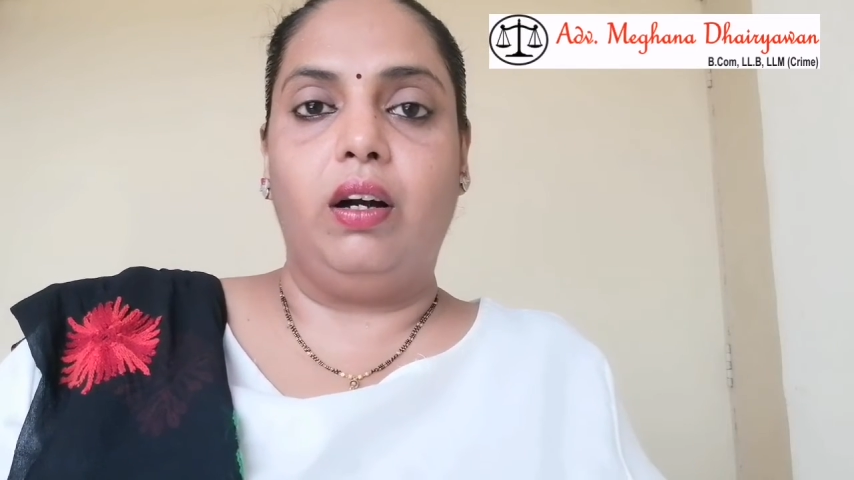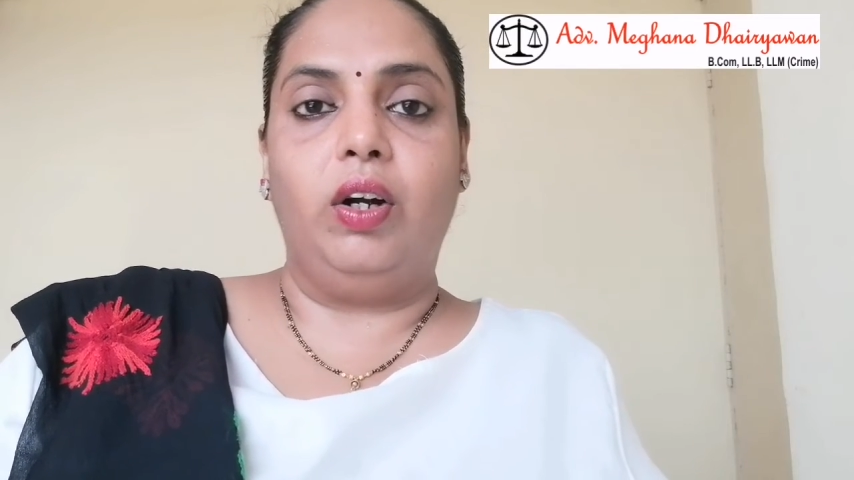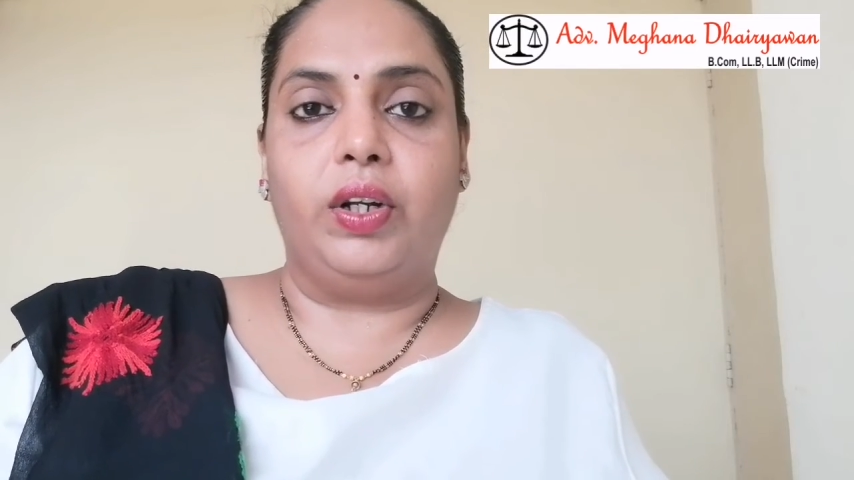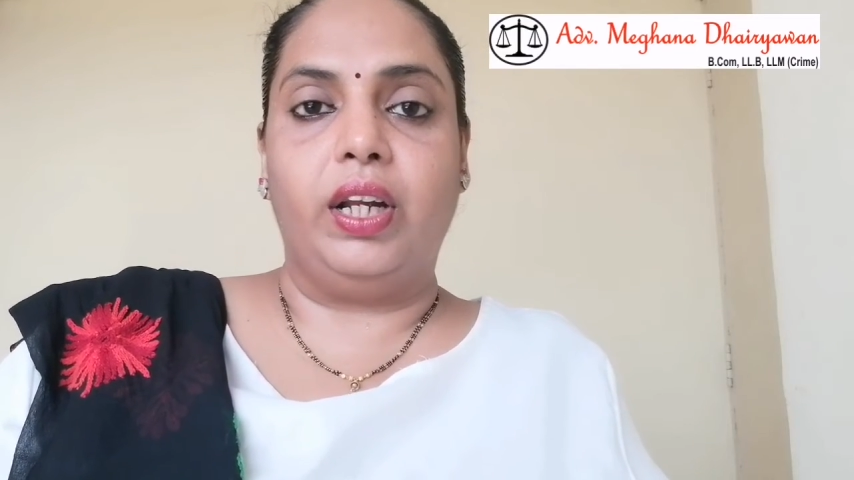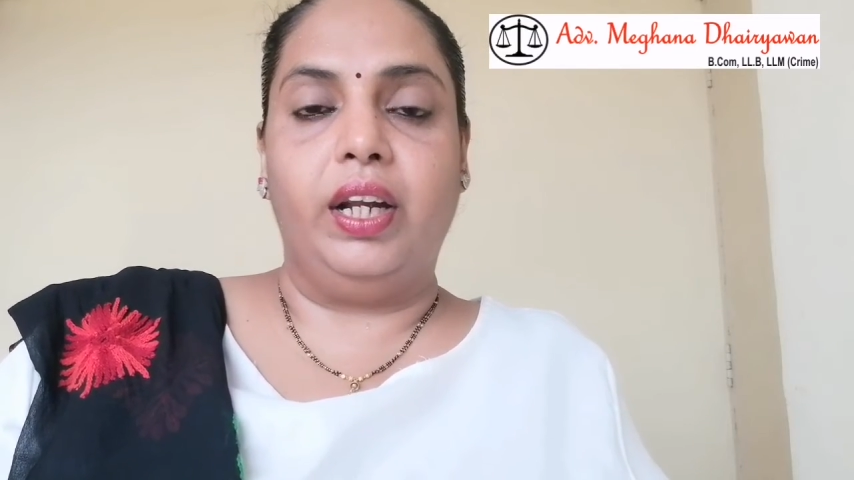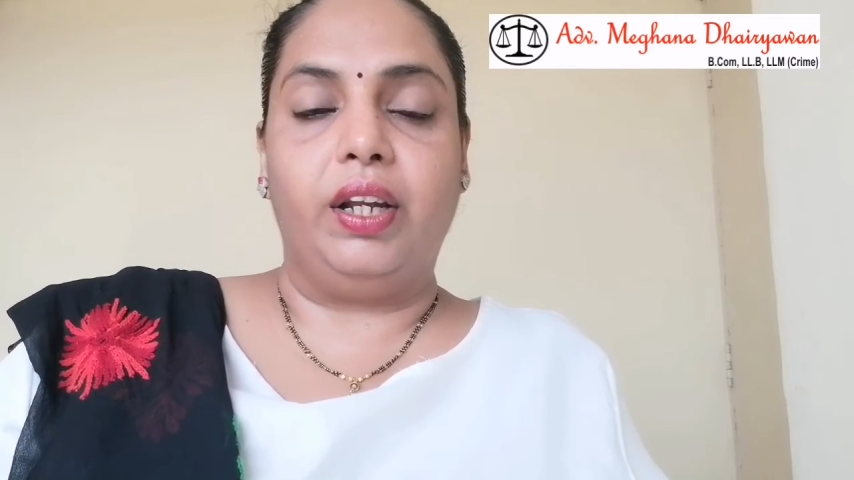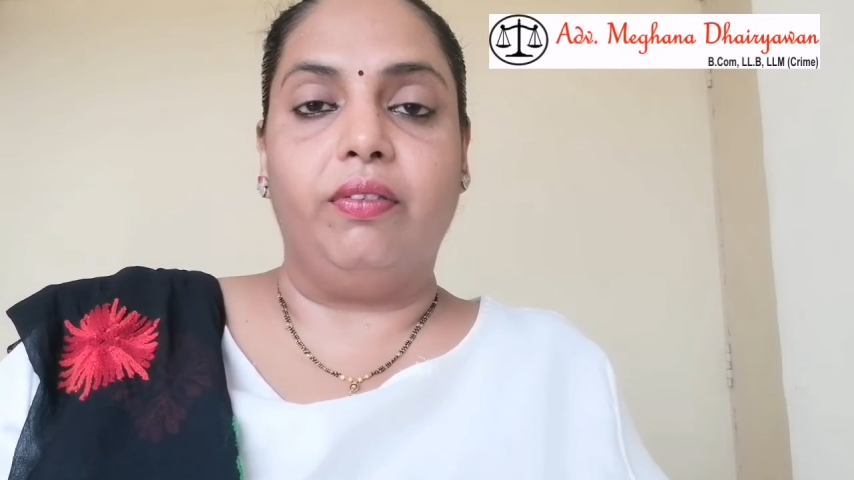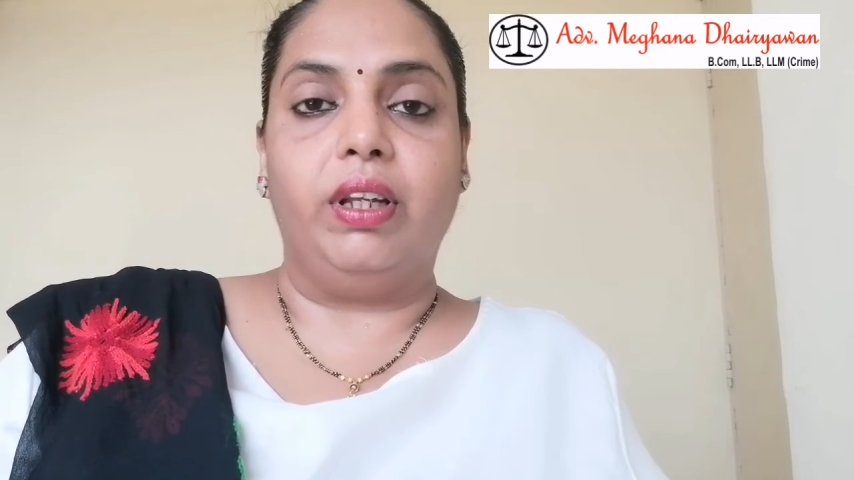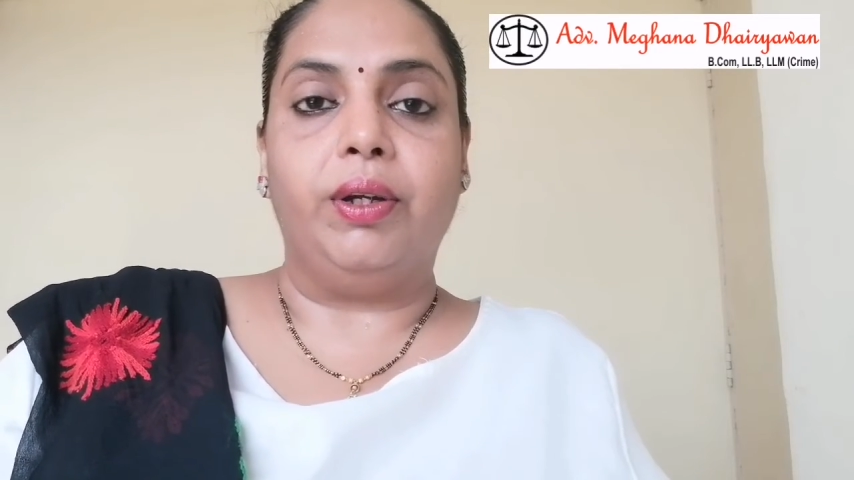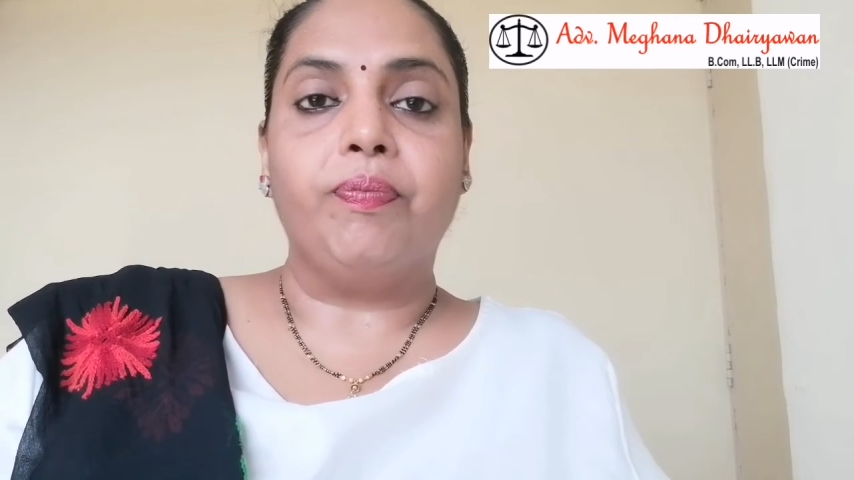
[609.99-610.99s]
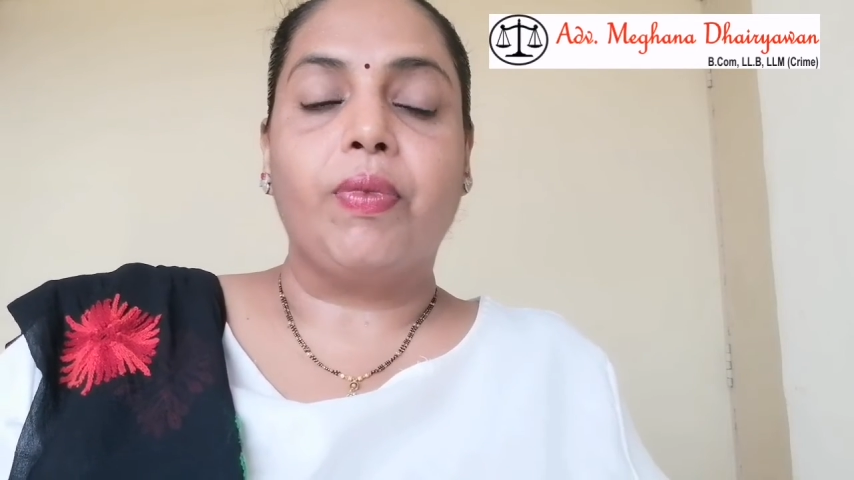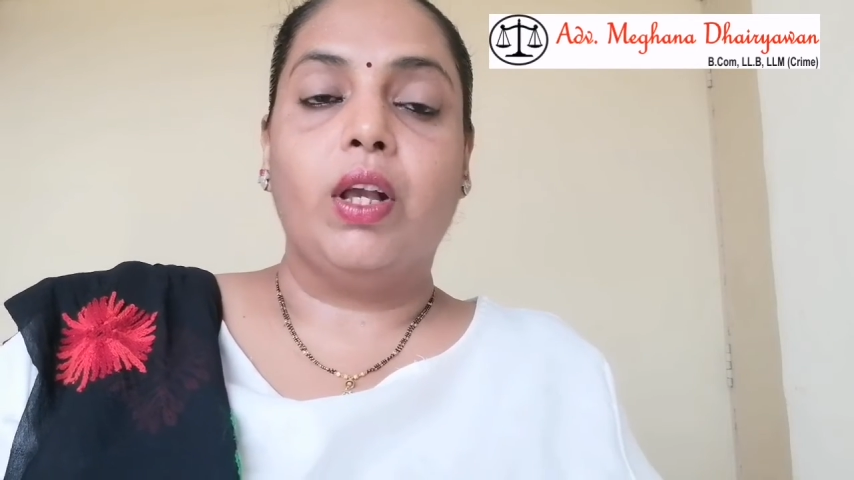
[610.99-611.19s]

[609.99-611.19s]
alternatively.